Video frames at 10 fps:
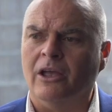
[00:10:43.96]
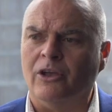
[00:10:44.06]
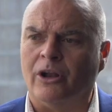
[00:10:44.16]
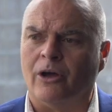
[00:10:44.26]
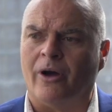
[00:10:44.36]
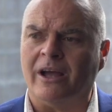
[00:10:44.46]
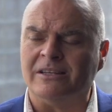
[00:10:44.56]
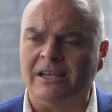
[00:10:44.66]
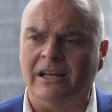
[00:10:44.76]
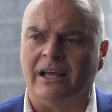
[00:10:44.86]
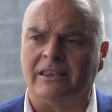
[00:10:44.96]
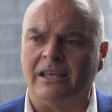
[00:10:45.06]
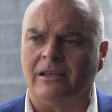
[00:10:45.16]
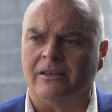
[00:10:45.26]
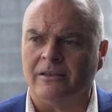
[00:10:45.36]
ideally I
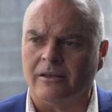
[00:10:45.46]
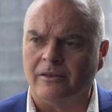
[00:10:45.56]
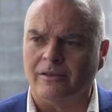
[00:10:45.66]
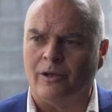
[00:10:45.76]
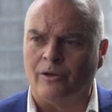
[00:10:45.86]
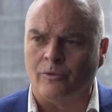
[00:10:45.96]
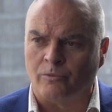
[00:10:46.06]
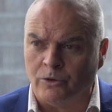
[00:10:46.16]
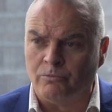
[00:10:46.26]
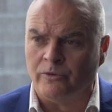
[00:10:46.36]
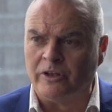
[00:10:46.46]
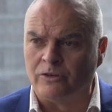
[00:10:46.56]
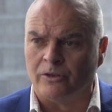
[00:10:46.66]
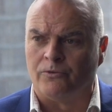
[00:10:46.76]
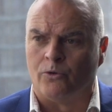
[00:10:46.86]
think moving
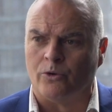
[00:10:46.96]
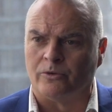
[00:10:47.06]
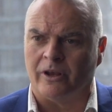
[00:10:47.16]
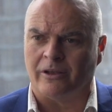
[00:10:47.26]
to the forward,